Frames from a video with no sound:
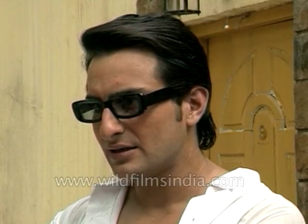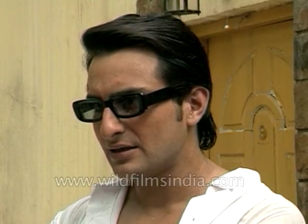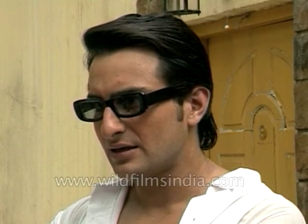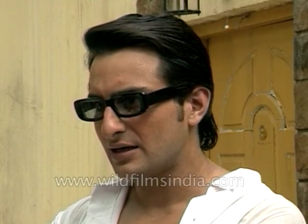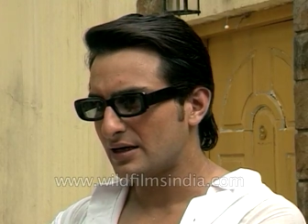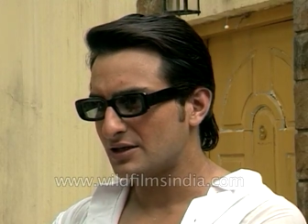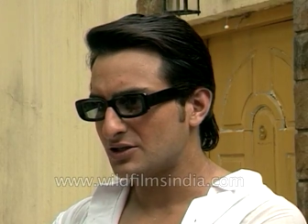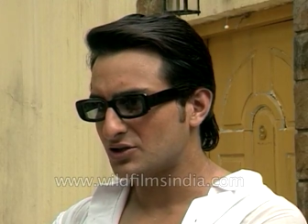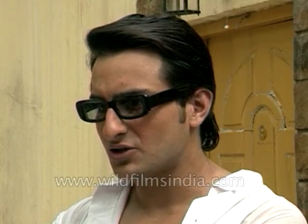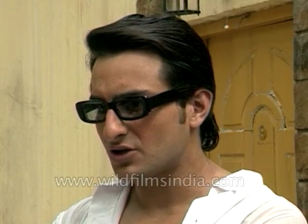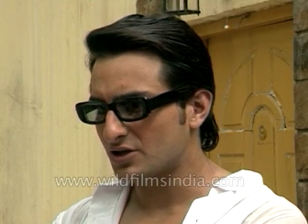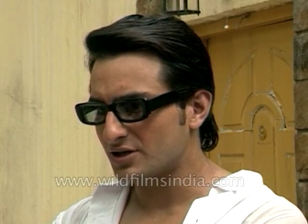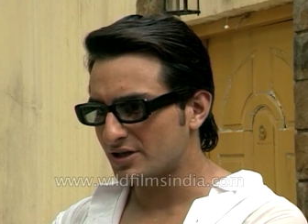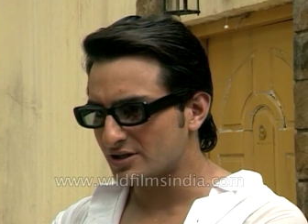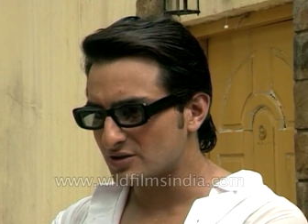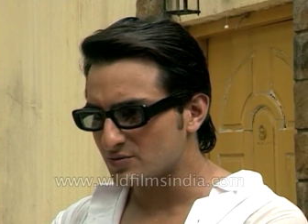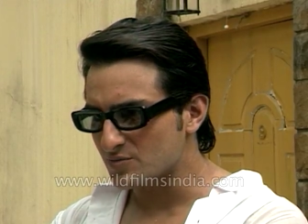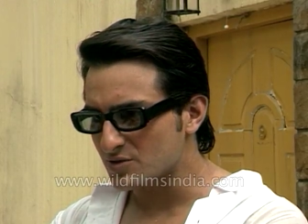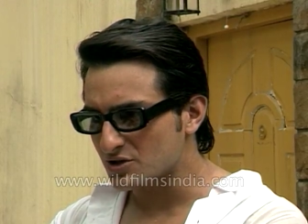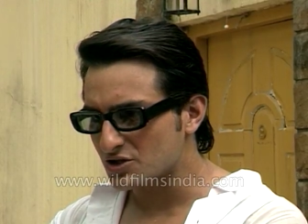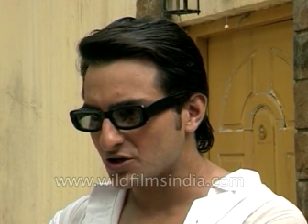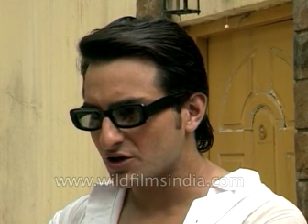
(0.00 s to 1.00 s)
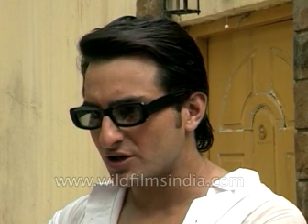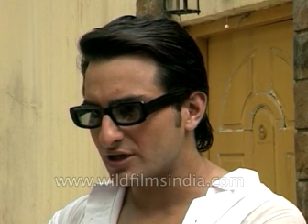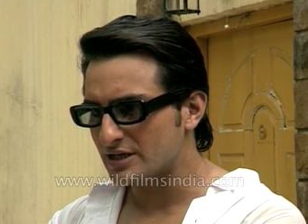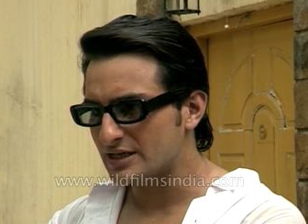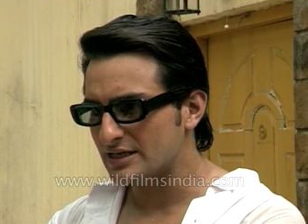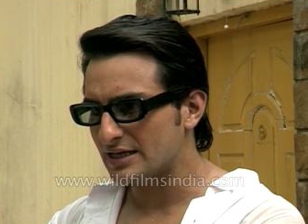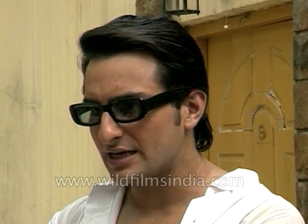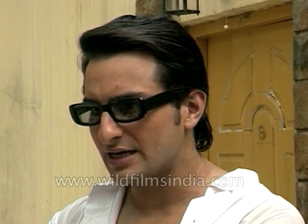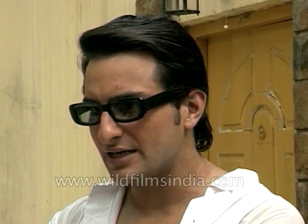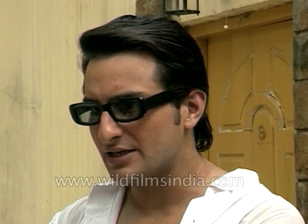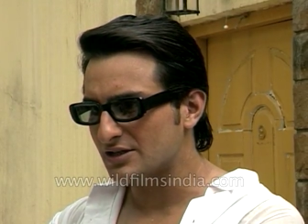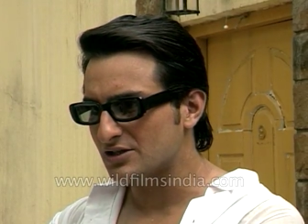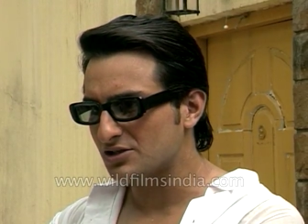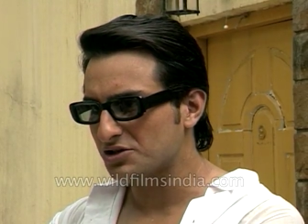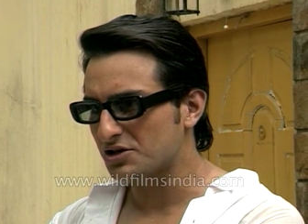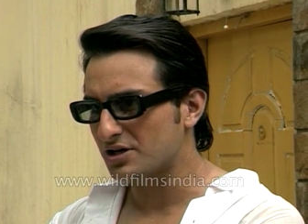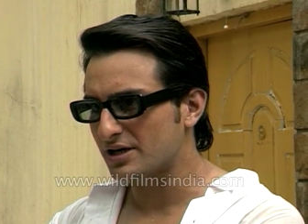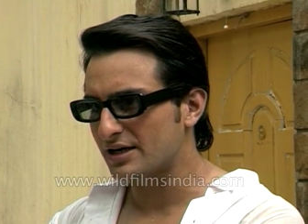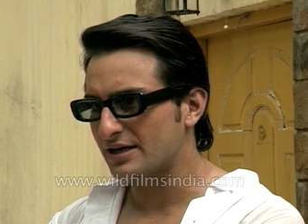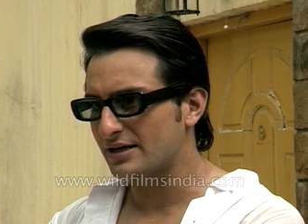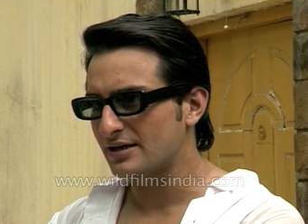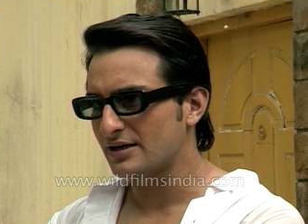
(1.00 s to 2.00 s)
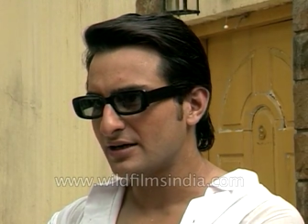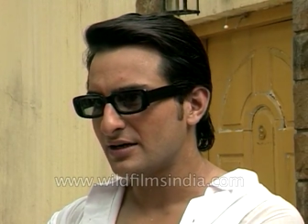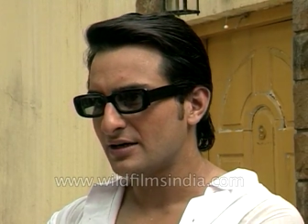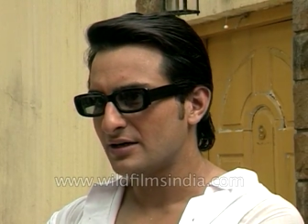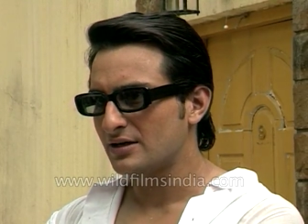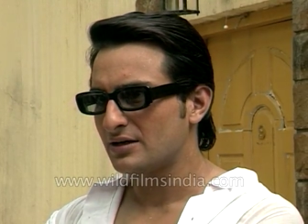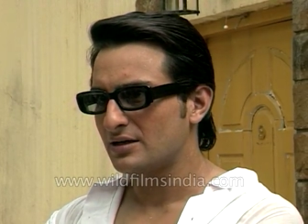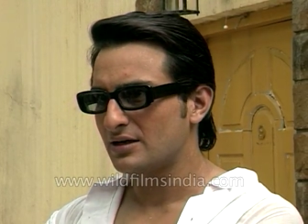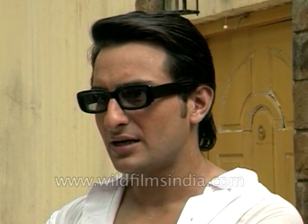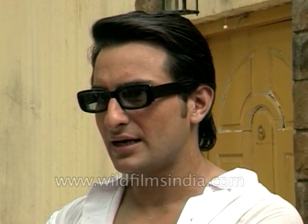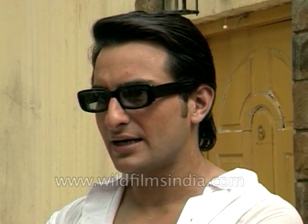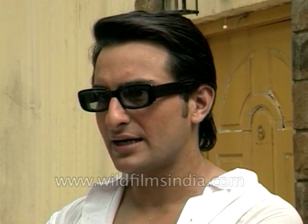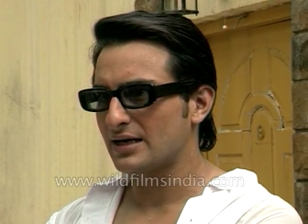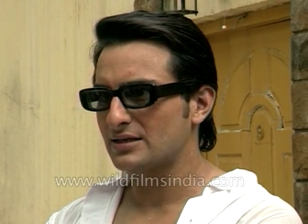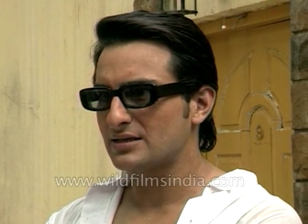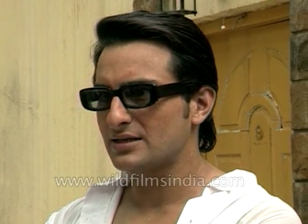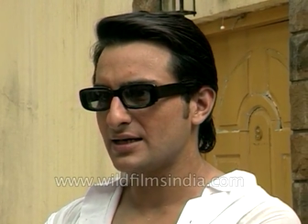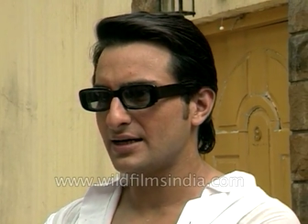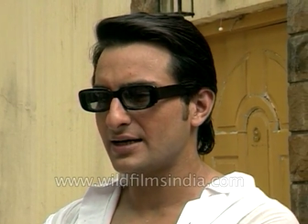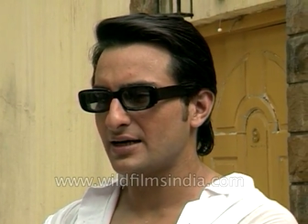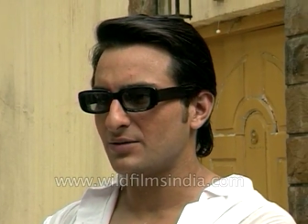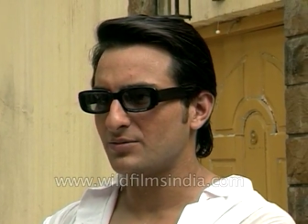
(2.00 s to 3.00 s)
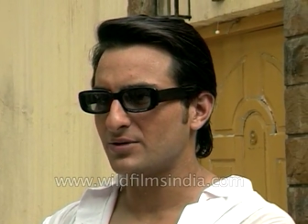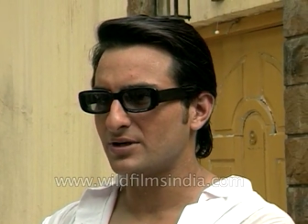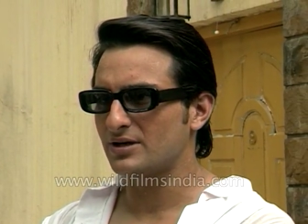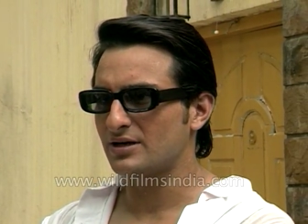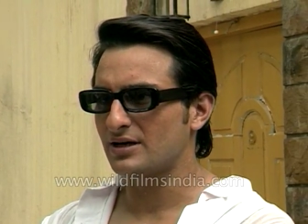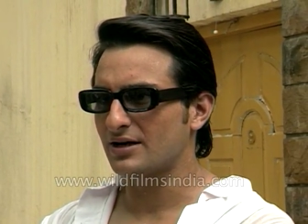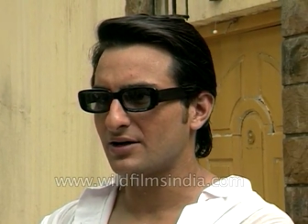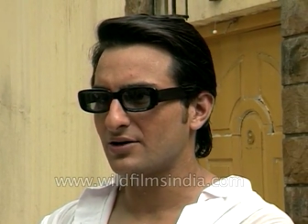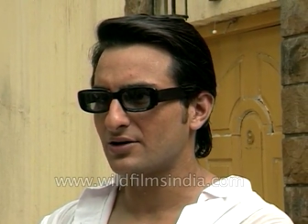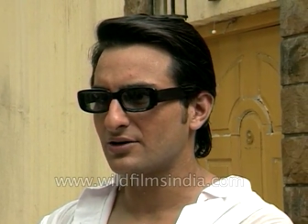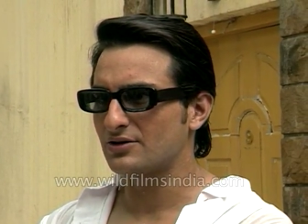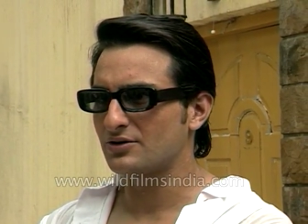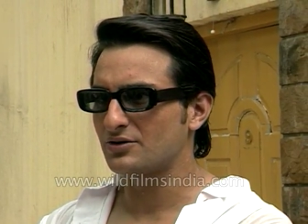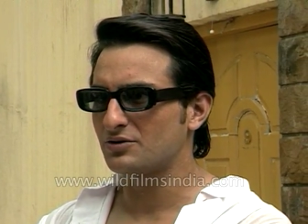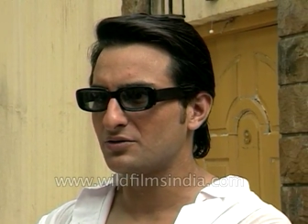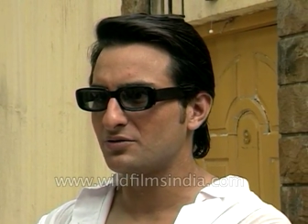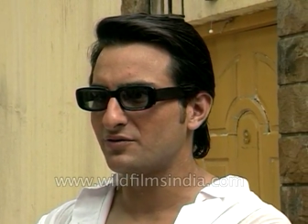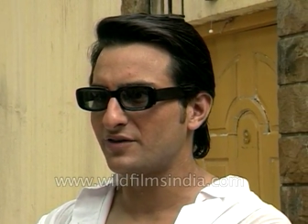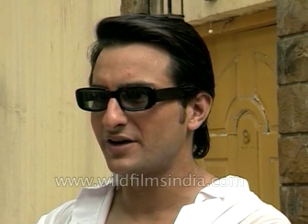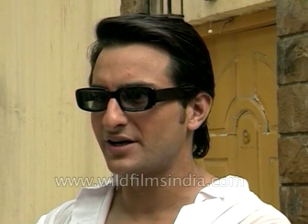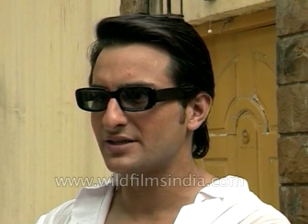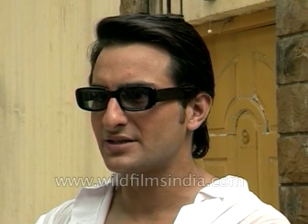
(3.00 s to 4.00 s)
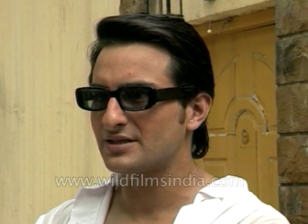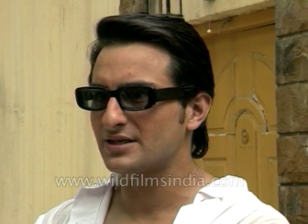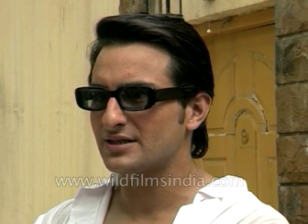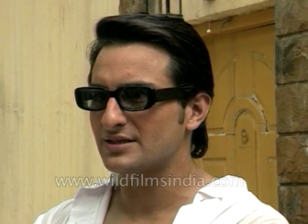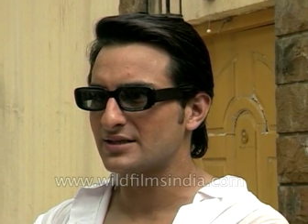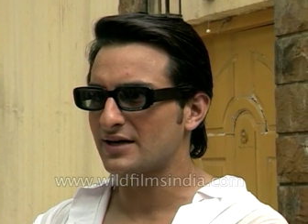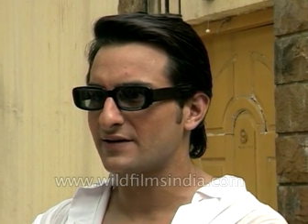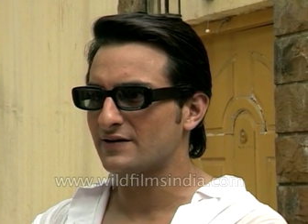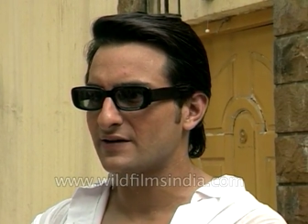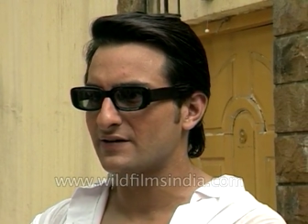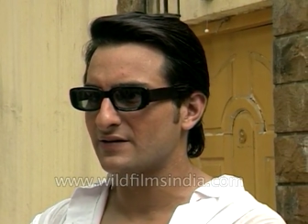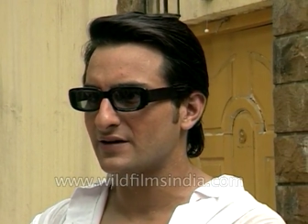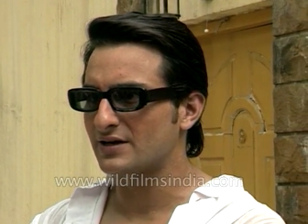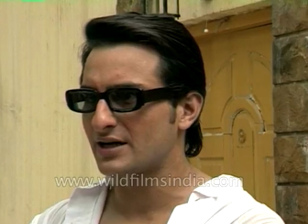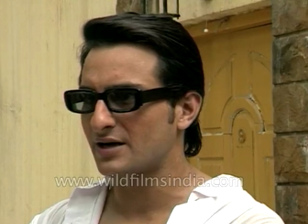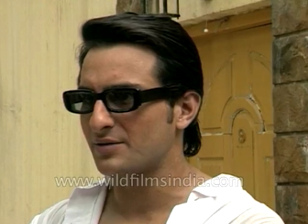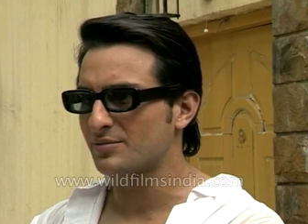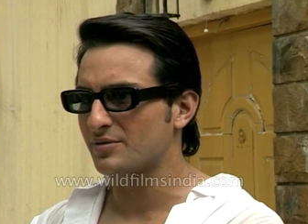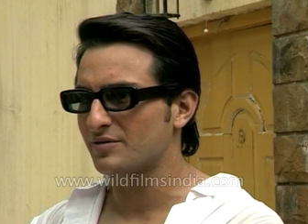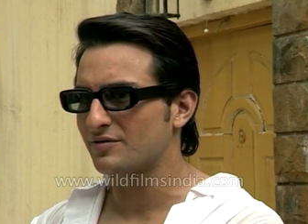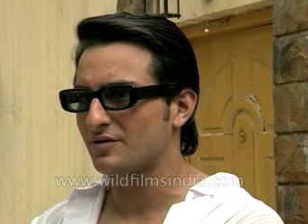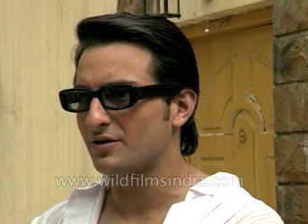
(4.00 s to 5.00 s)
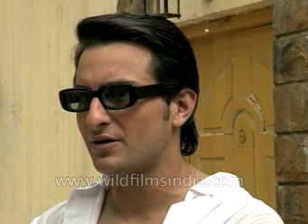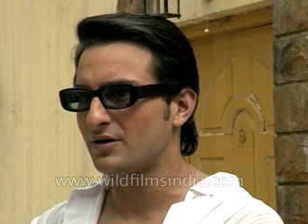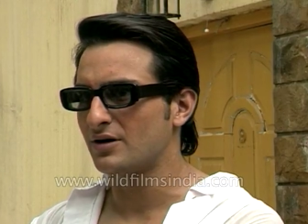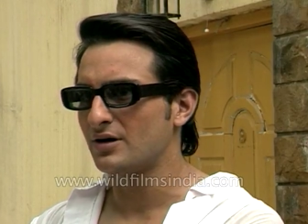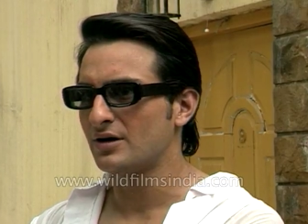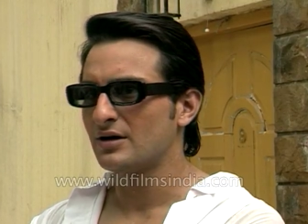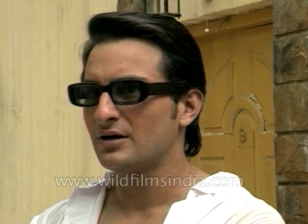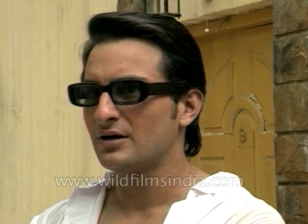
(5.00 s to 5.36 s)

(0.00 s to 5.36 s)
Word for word: I enjoyed his maturity. I enjoyed, like I said, I mean, I got to do various things that I've never done before.